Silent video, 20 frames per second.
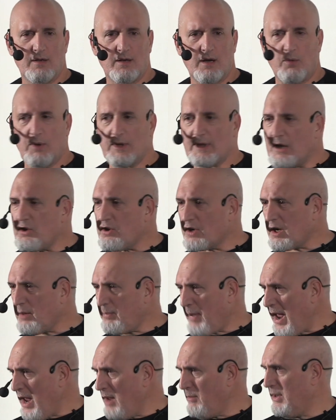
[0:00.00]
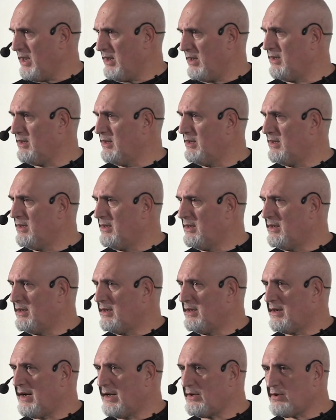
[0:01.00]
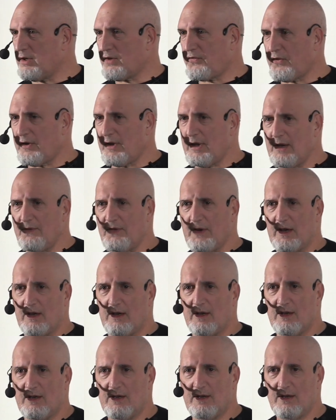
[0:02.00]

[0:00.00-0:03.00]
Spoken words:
I went, then you're going to pay me. I do this for a living.